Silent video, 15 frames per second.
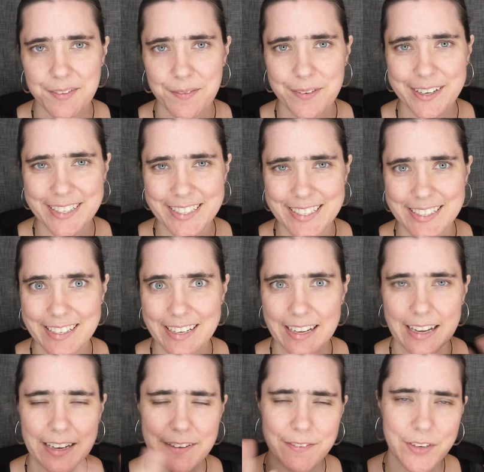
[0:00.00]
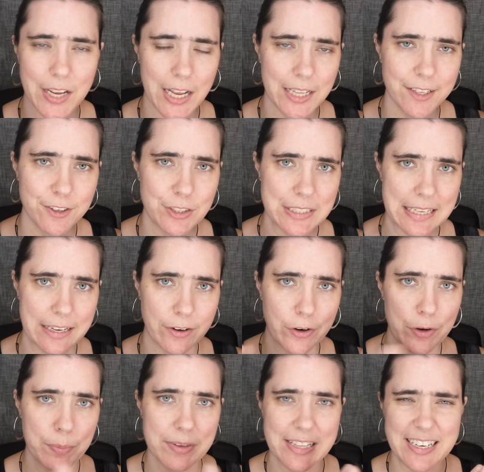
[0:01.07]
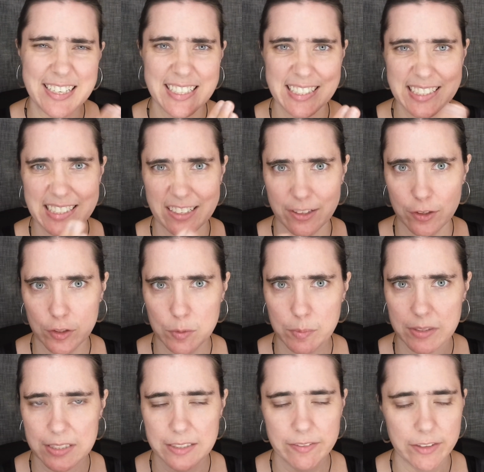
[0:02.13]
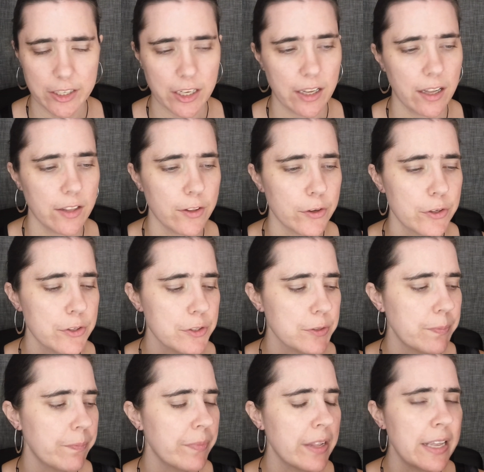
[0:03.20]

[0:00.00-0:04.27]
what kind of colors they are, but that doesn't tell you specific colors.